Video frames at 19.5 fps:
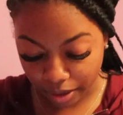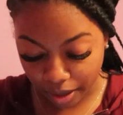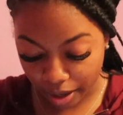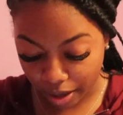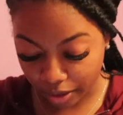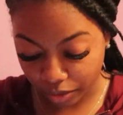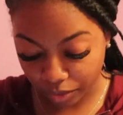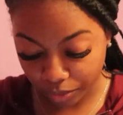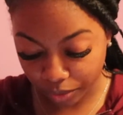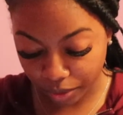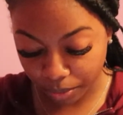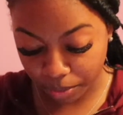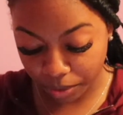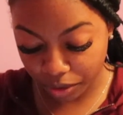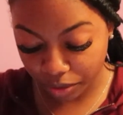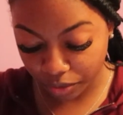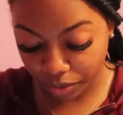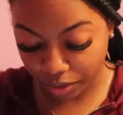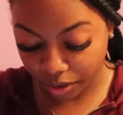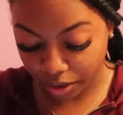I don't really be
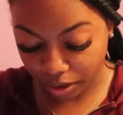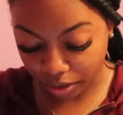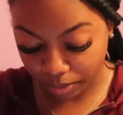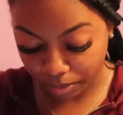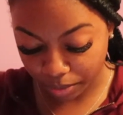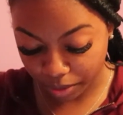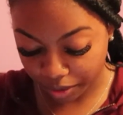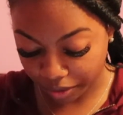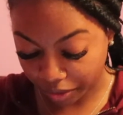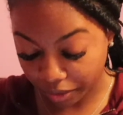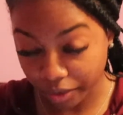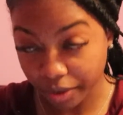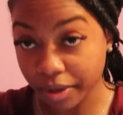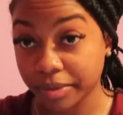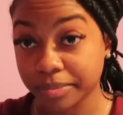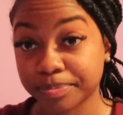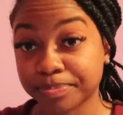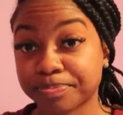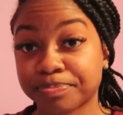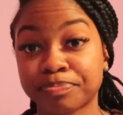doing nothing, but
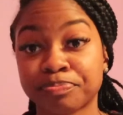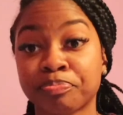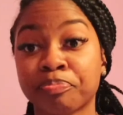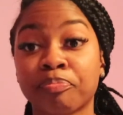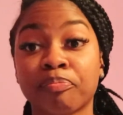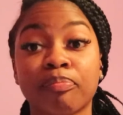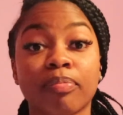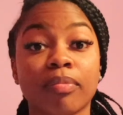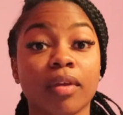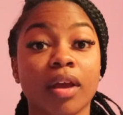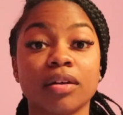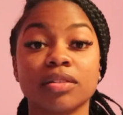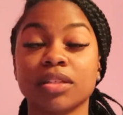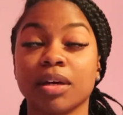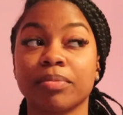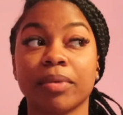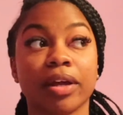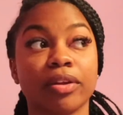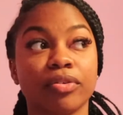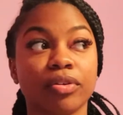okay. So
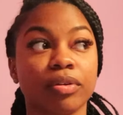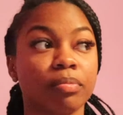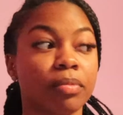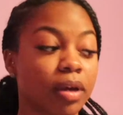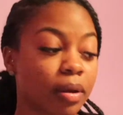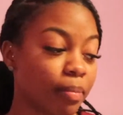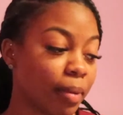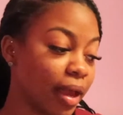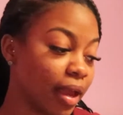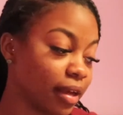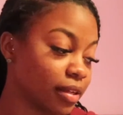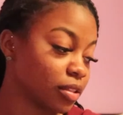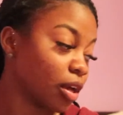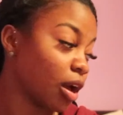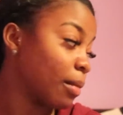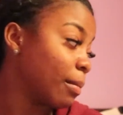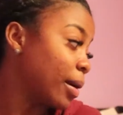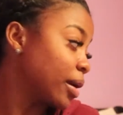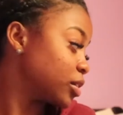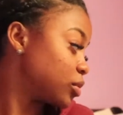I'm not doing a mukbang, so
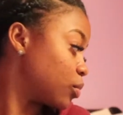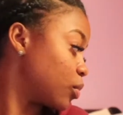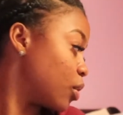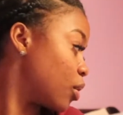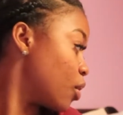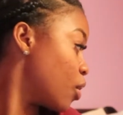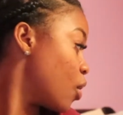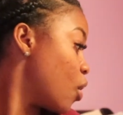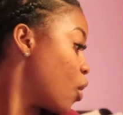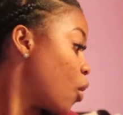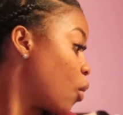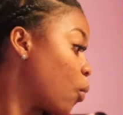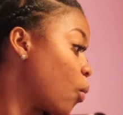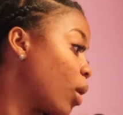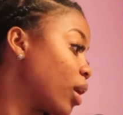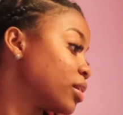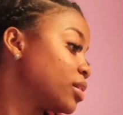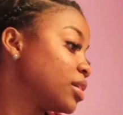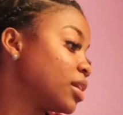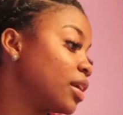I might as well
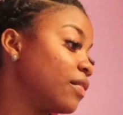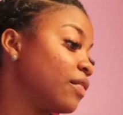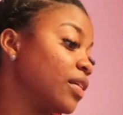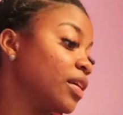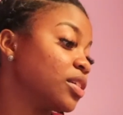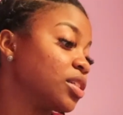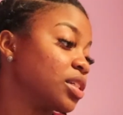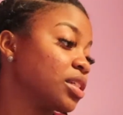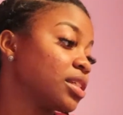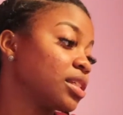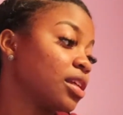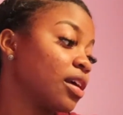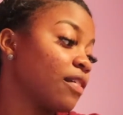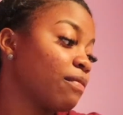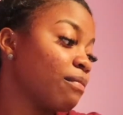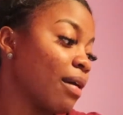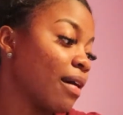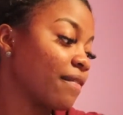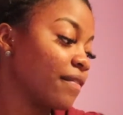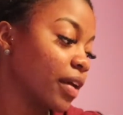watch TV and just stuff
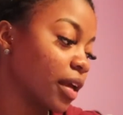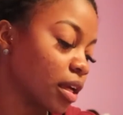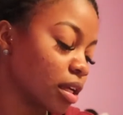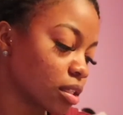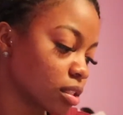my face.